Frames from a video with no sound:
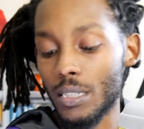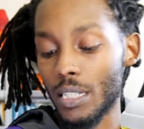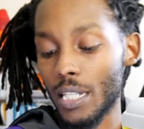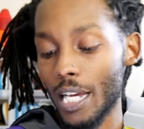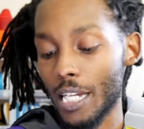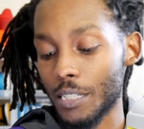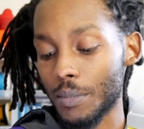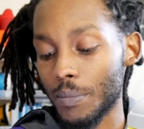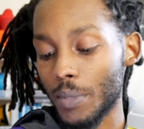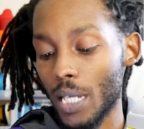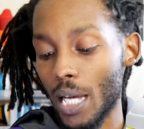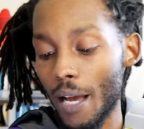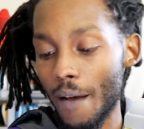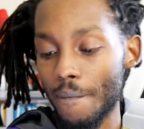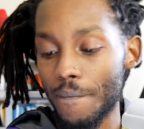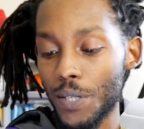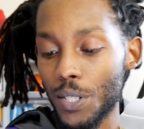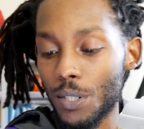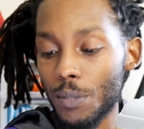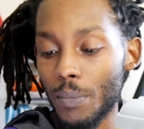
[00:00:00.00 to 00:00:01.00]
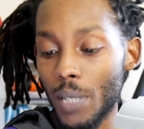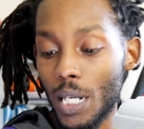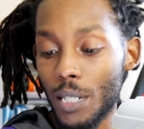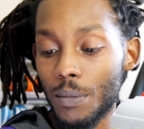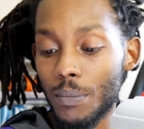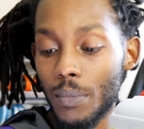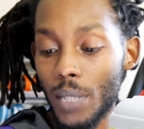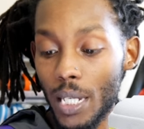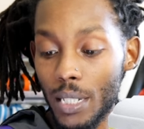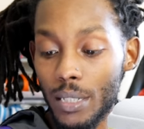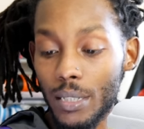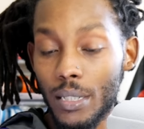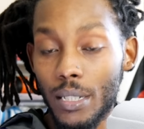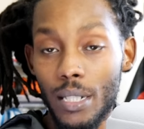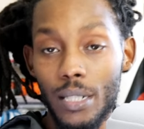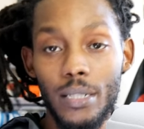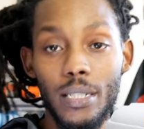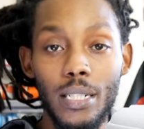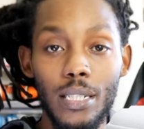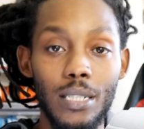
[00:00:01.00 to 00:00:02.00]
He asked me how I felt about them Laker
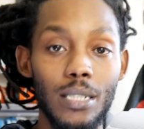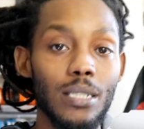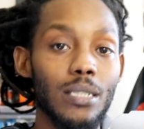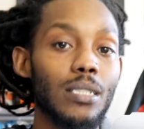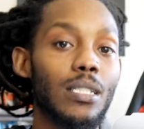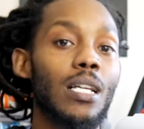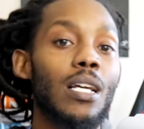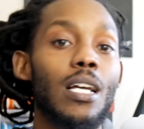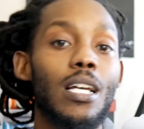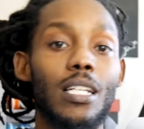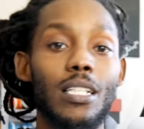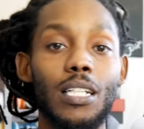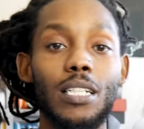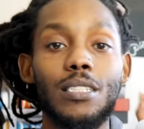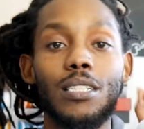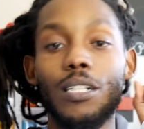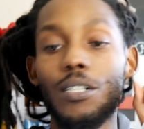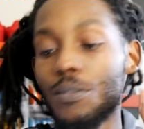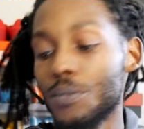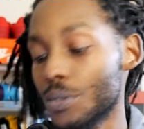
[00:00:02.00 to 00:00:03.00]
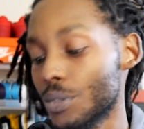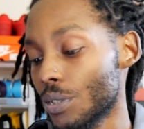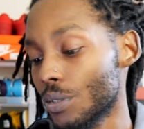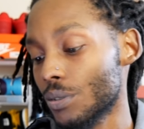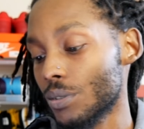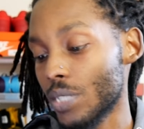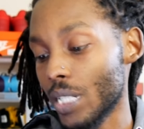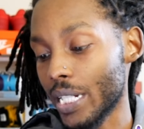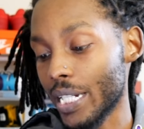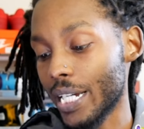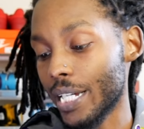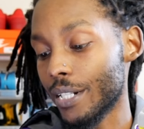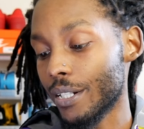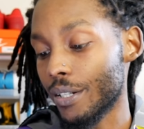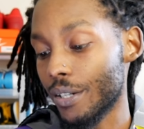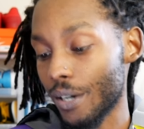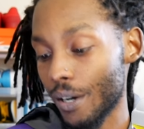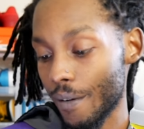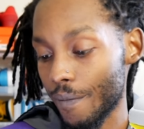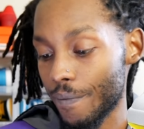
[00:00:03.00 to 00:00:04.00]
13s, and I told him as soon as I got the
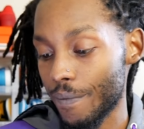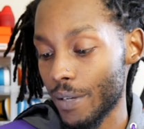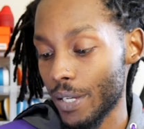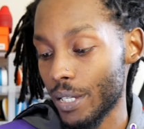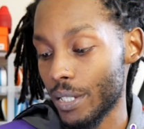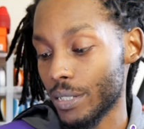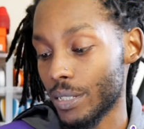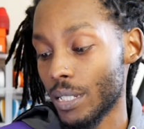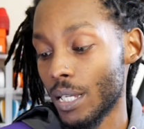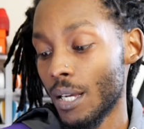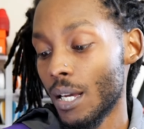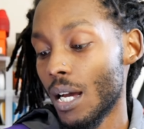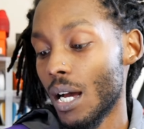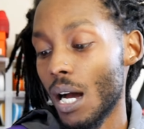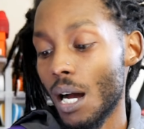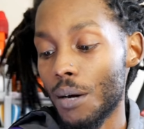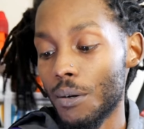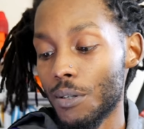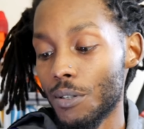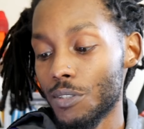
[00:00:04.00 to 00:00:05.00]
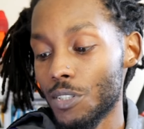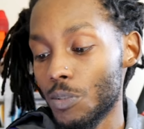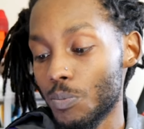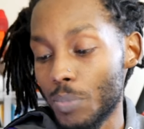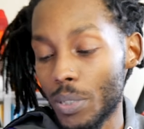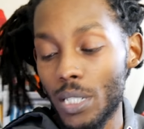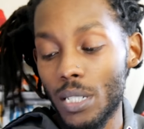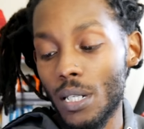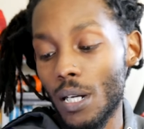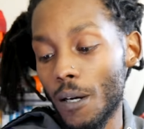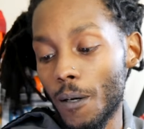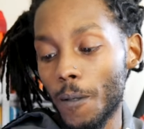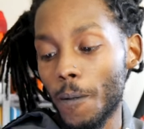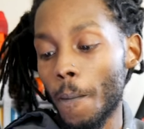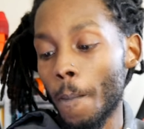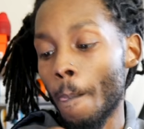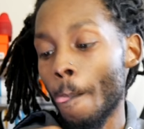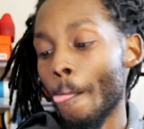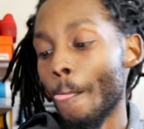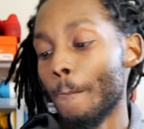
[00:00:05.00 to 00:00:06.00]
Carfax, I was gonna speak on them.